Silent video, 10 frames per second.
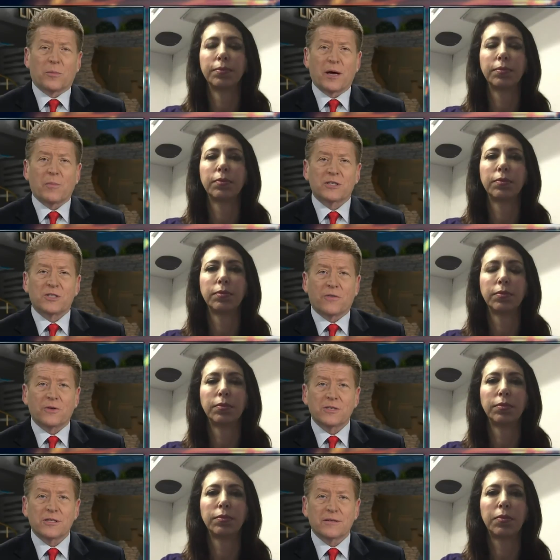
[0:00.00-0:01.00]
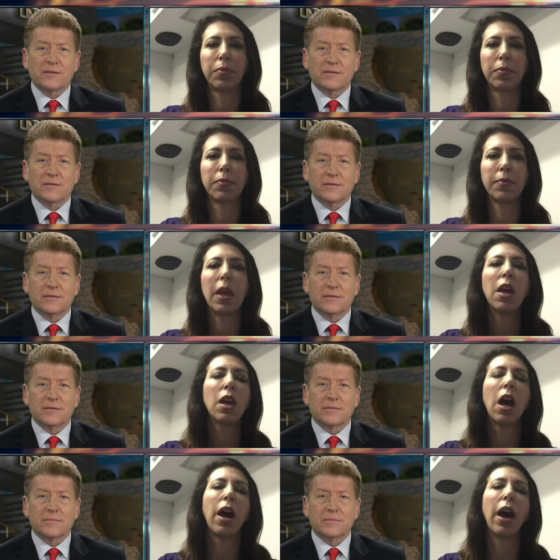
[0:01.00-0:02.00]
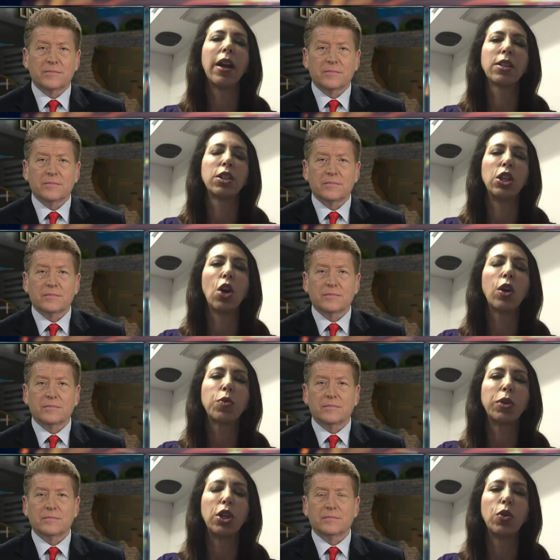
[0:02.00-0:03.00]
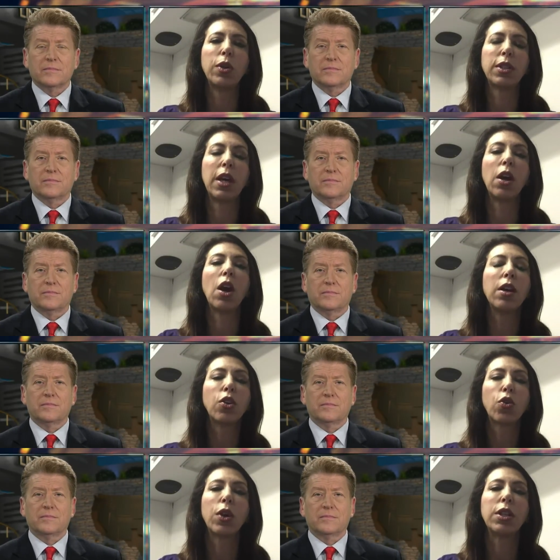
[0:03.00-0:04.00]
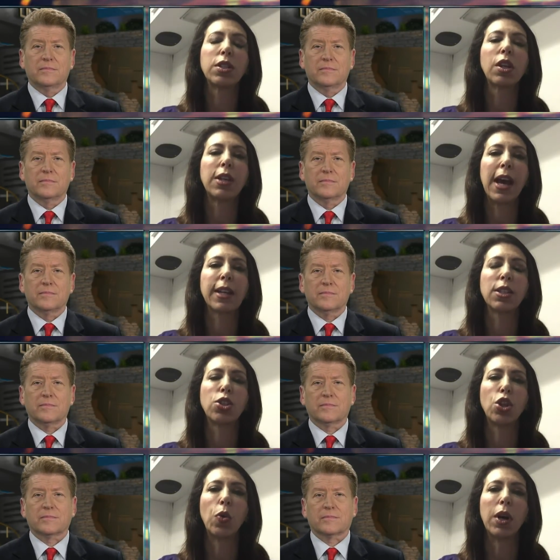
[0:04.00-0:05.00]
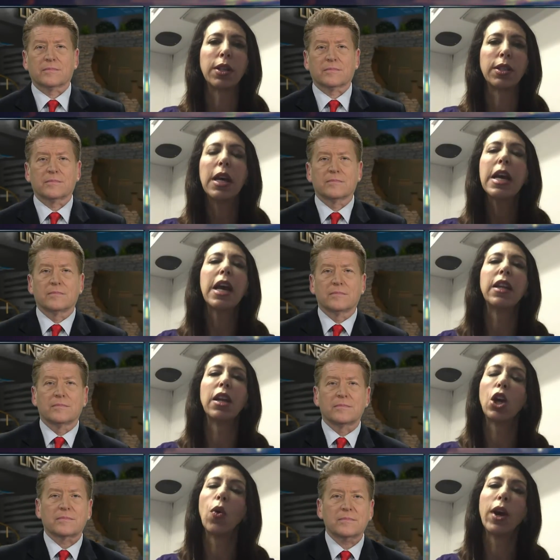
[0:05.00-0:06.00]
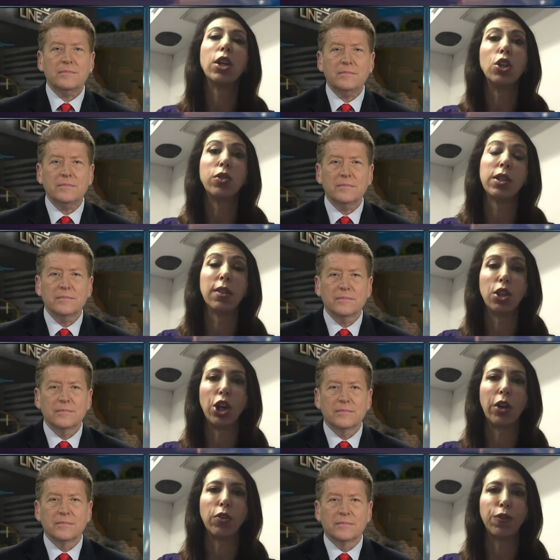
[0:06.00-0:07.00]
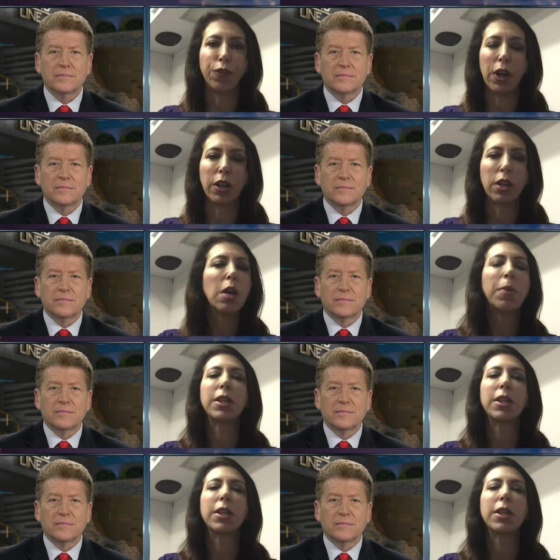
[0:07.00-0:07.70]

Speaker 1: make much difference?
Speaker 2: I honestly, no, because what they do is they increase the taxes to us, and then they go ahead and use it in the general fund because